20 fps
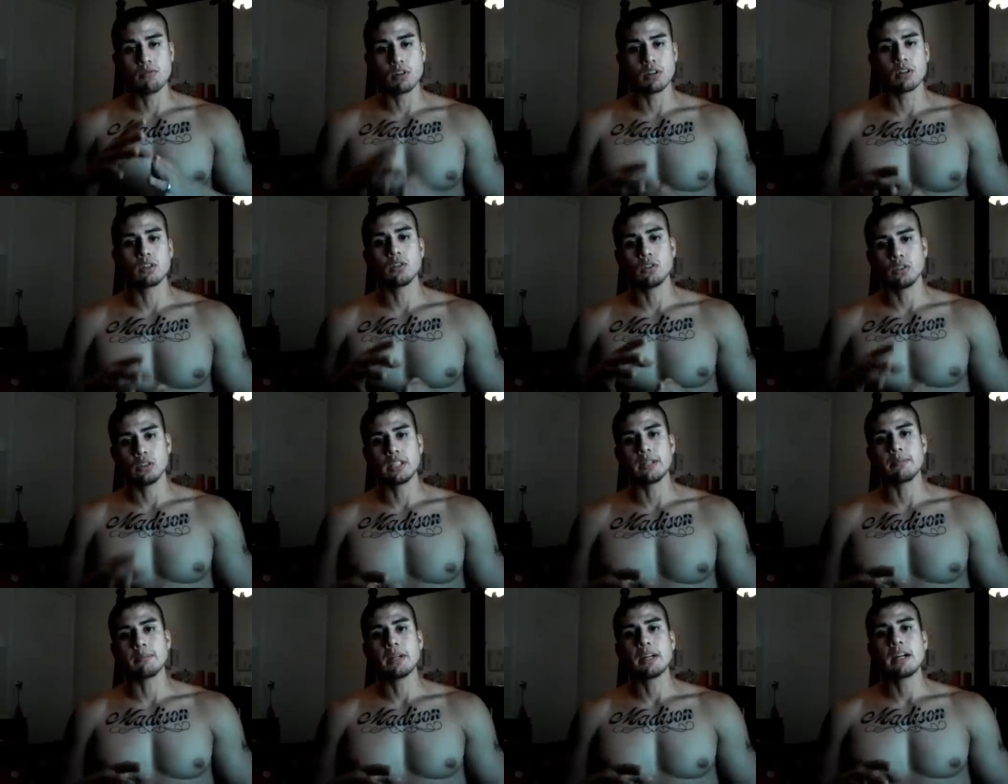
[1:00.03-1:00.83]
good
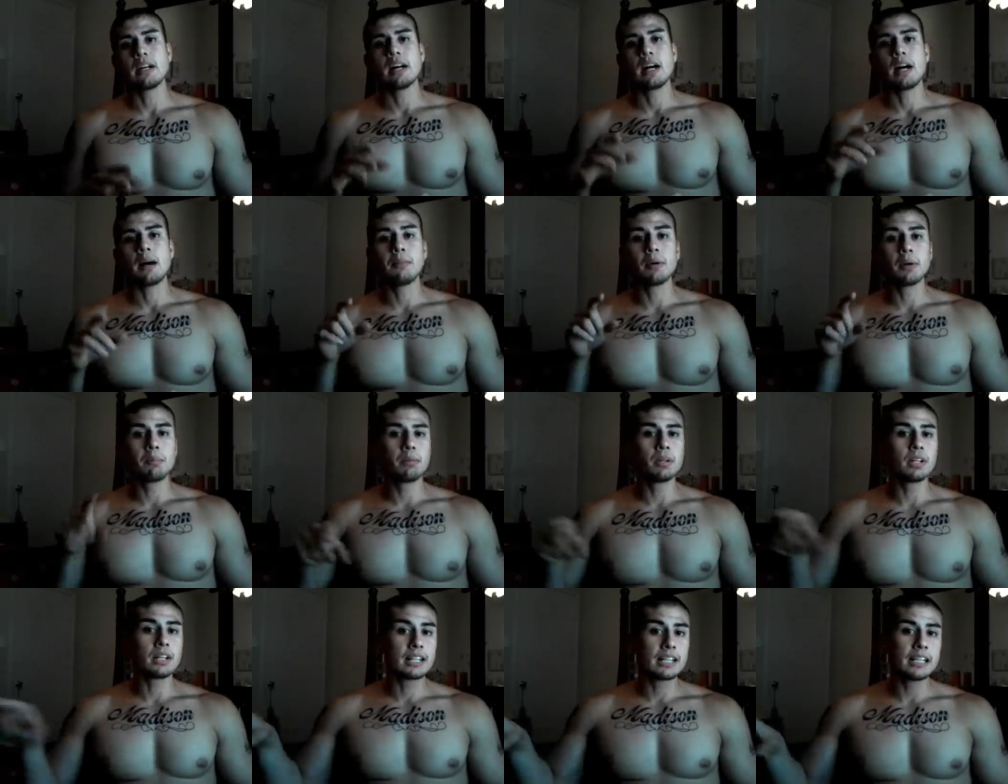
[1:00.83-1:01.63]
vertical leap. I'm
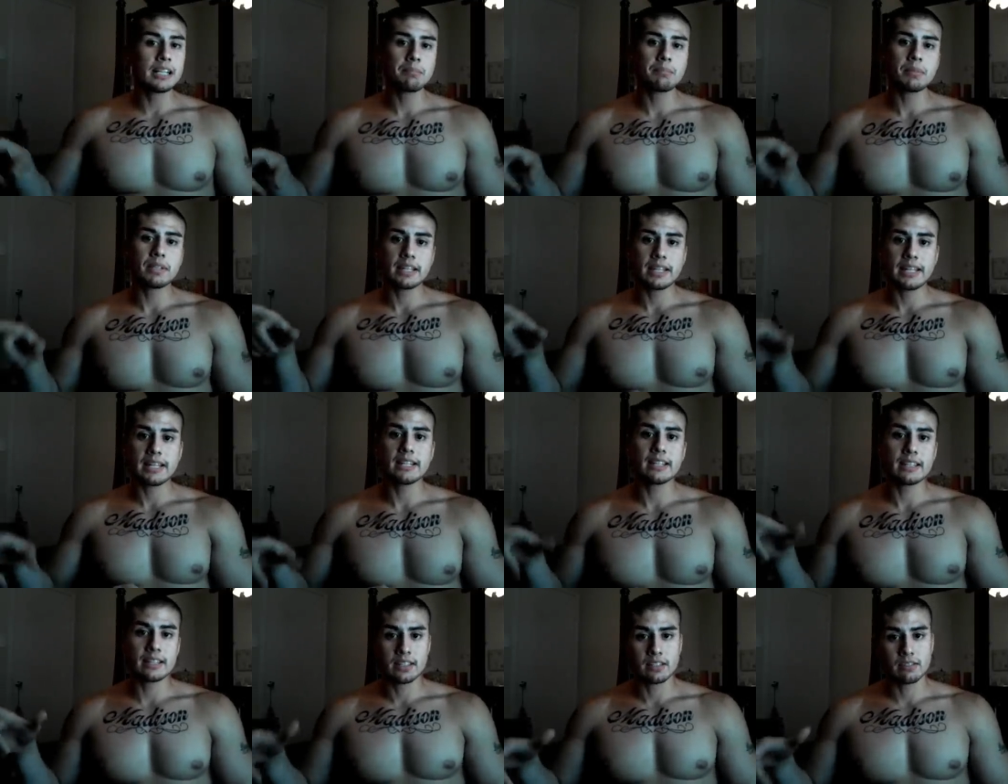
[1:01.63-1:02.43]
going to put a clip in
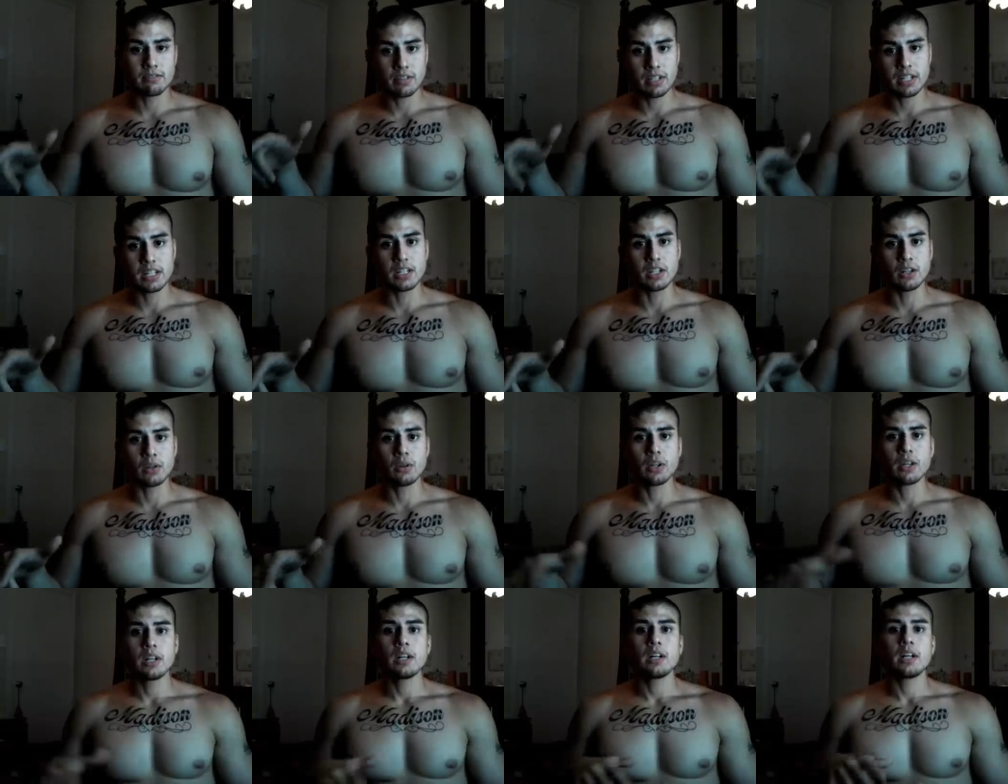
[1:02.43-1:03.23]
the end of this
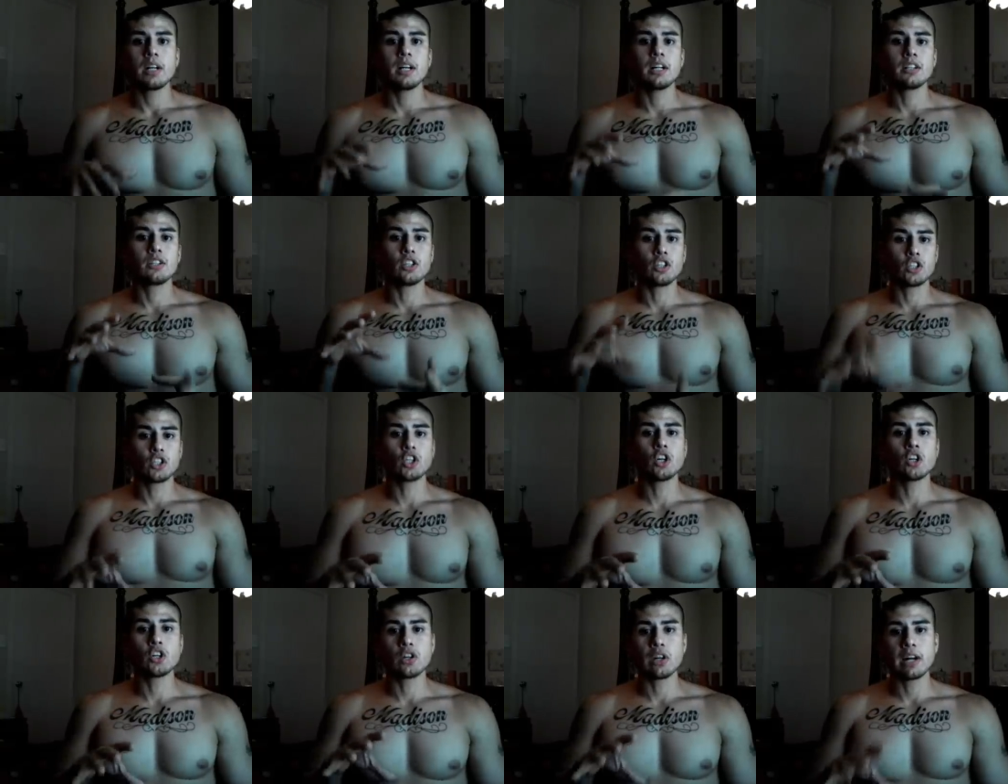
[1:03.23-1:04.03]
video uh,
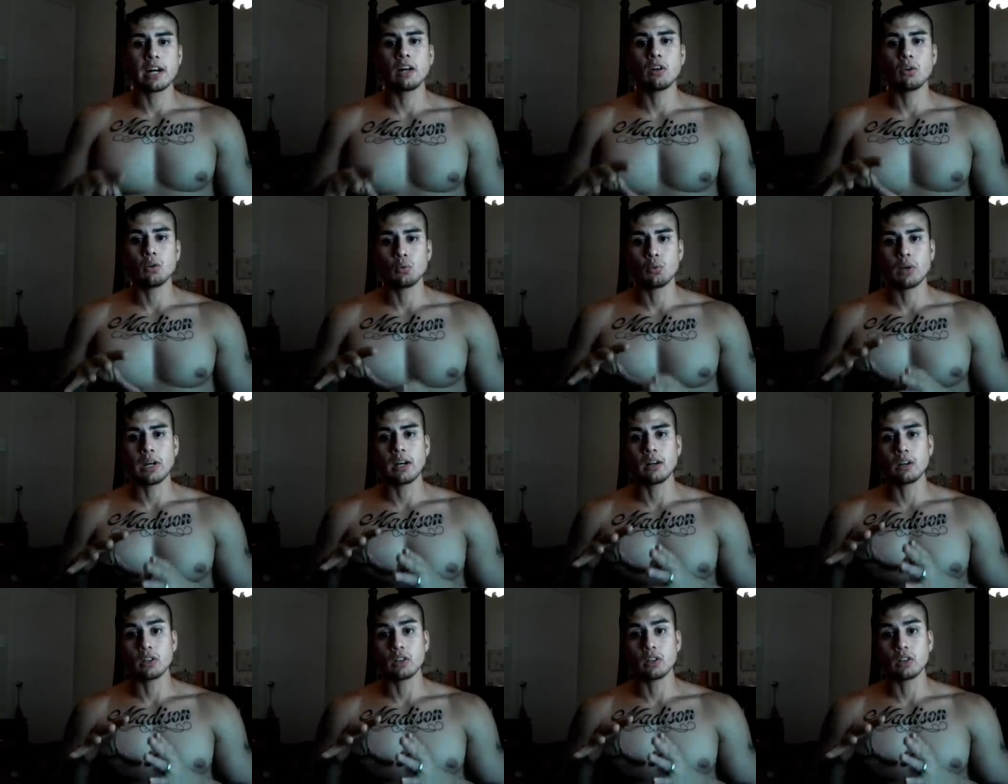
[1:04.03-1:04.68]
to show you how,